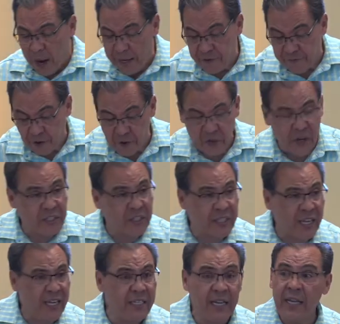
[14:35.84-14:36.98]
why in verse
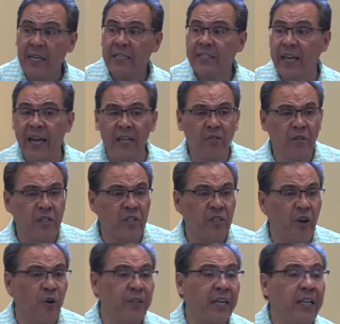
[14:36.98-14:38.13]
16, Daniel is told